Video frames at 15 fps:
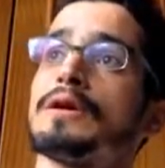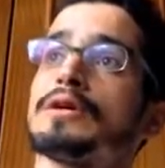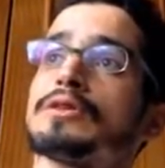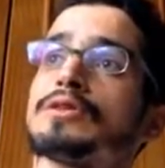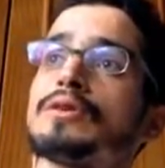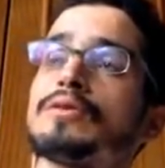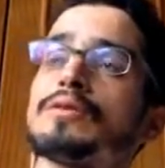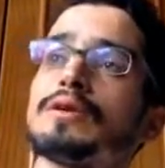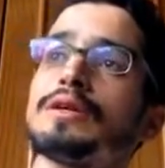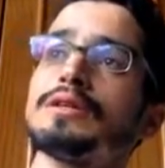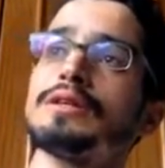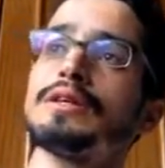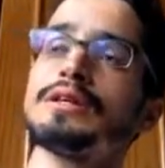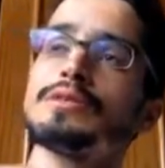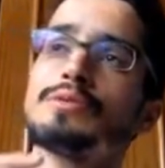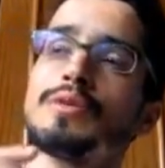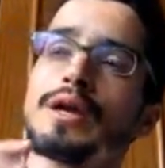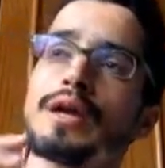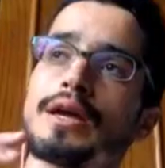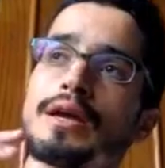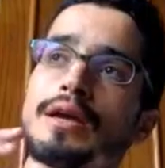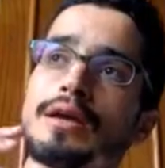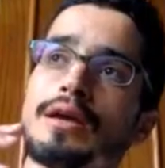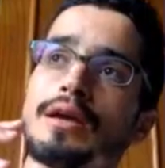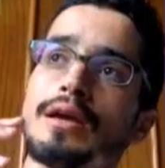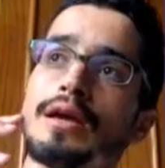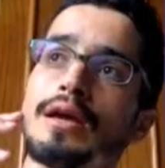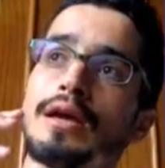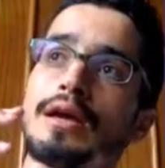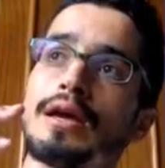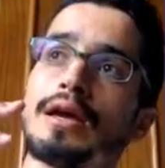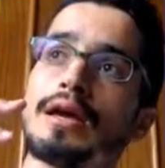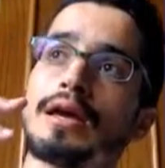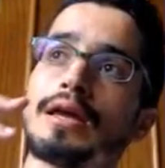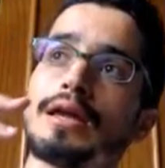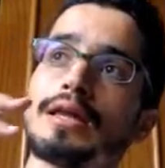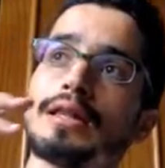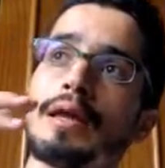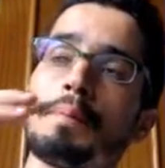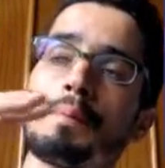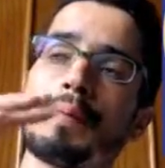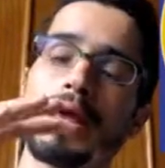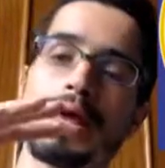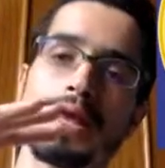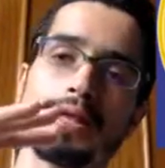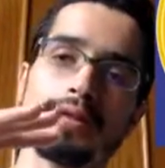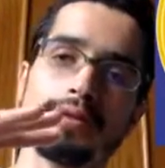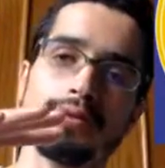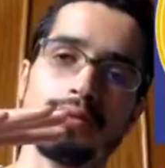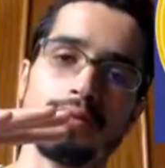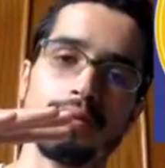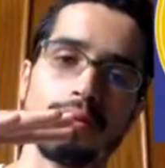So in this way, in a plane,